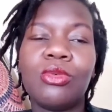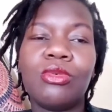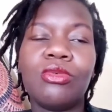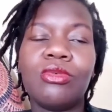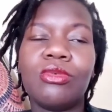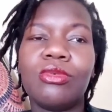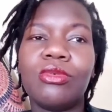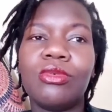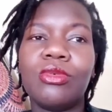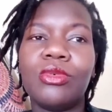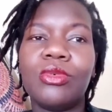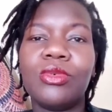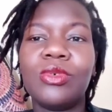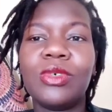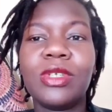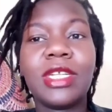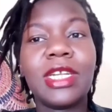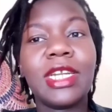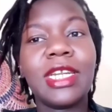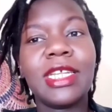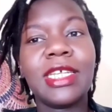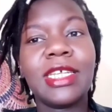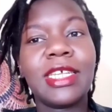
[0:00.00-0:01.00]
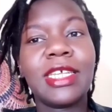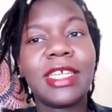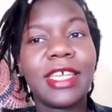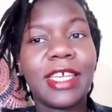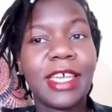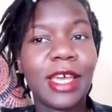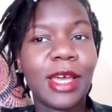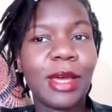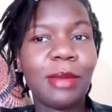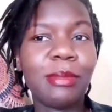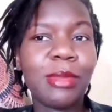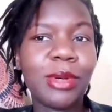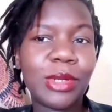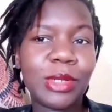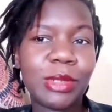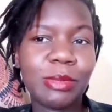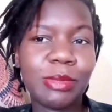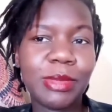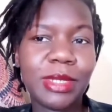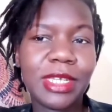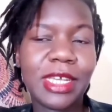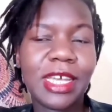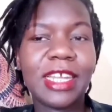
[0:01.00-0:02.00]
who really care about
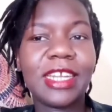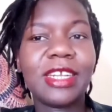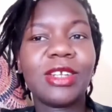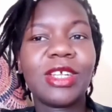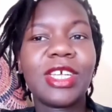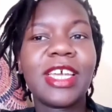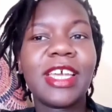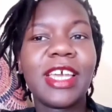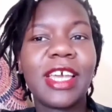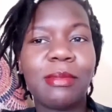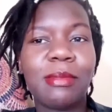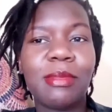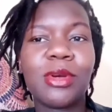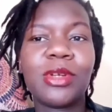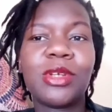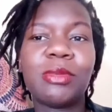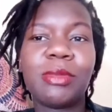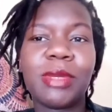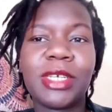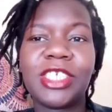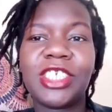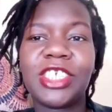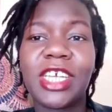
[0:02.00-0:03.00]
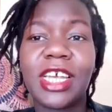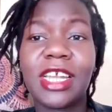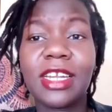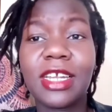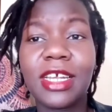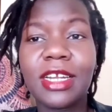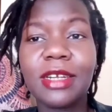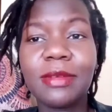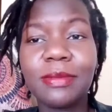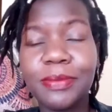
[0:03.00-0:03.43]
me and care about my channel.